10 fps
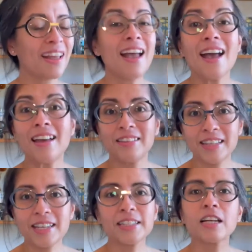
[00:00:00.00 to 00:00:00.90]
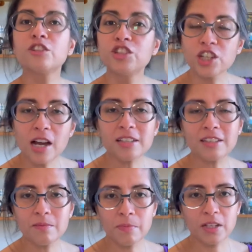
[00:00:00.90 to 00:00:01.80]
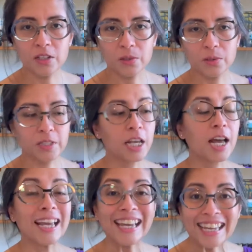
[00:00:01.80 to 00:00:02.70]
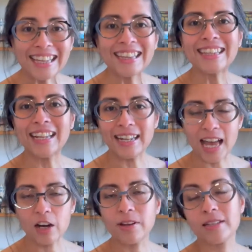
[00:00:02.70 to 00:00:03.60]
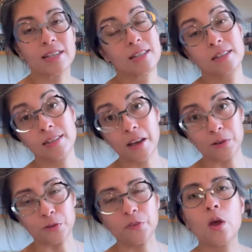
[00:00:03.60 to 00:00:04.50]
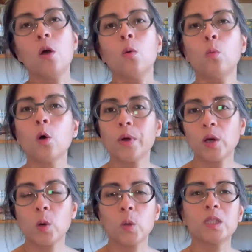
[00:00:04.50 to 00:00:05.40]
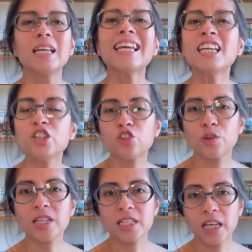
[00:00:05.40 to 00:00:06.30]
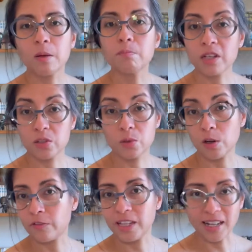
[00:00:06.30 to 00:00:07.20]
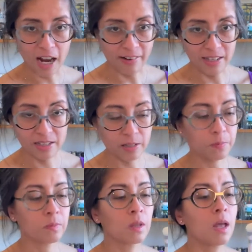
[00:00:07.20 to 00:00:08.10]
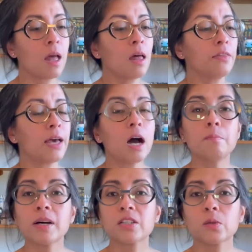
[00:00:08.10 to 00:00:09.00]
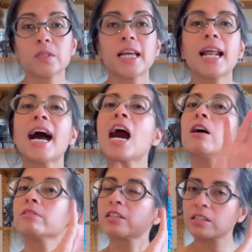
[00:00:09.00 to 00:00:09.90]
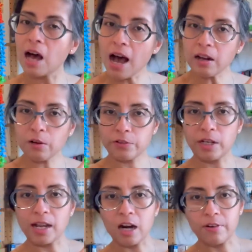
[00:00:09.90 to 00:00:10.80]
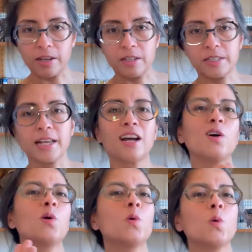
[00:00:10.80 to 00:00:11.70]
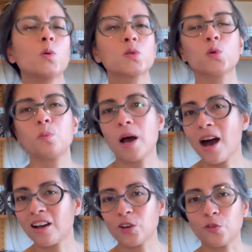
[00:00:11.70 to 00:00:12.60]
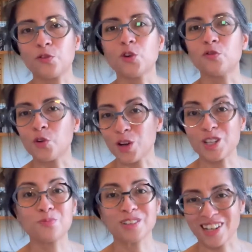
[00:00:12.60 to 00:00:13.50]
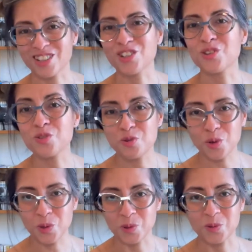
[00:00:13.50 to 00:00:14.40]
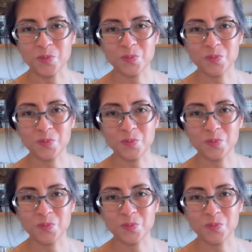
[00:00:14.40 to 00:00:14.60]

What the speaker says: And these are just the muscles that are in the larynx itself, what we call intrinsic muscles of the larynx. There are muscles that are outside of your larynx that are also part of your voice production crew.